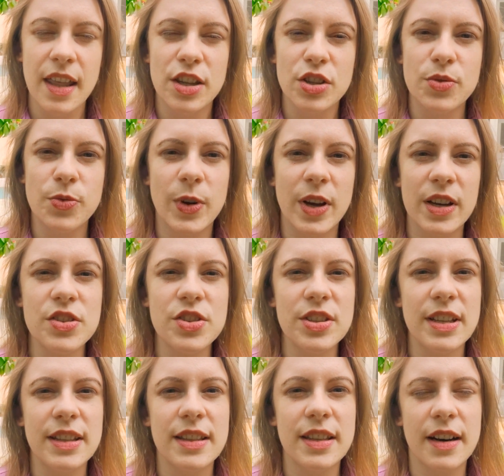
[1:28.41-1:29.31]
To function
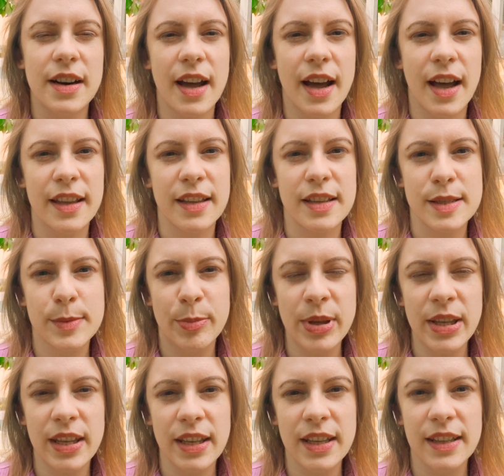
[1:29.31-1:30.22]
at their highest
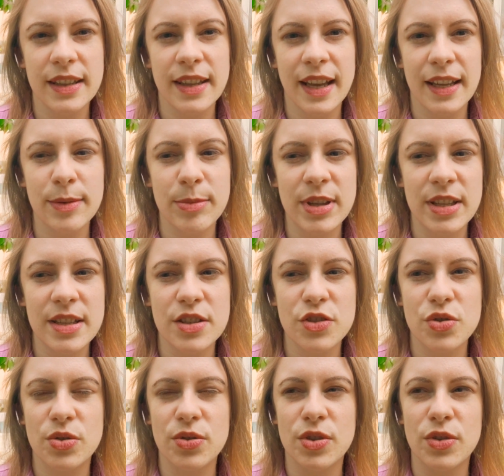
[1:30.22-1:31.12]
peak, that means that
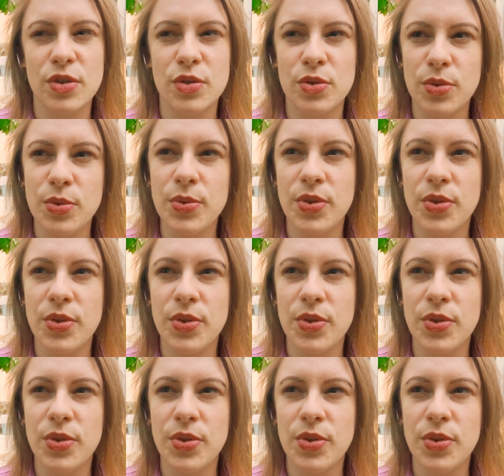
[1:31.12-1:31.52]
you're going to do